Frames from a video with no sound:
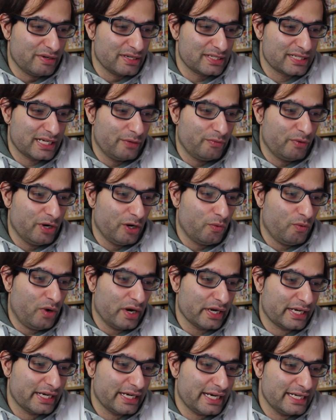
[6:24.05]
and he's like, well,
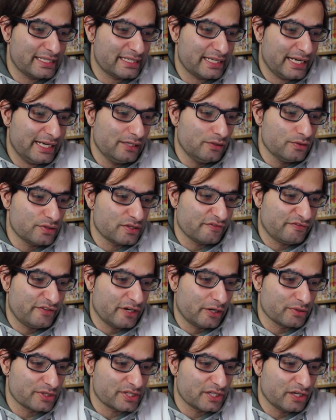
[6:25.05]
what can I say,
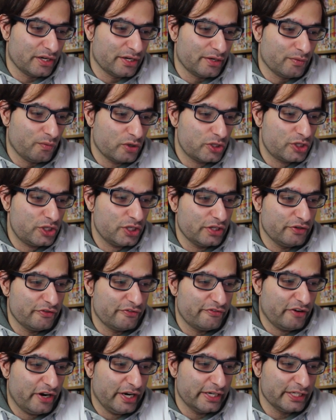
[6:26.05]
Lucifero son, watching you
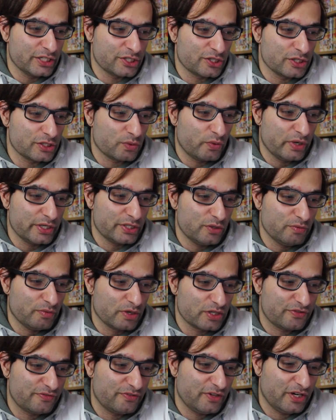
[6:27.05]
fight is just way too
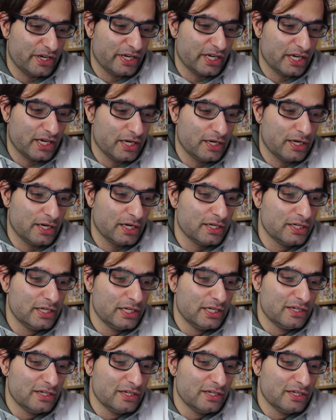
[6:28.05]
much fun, haha.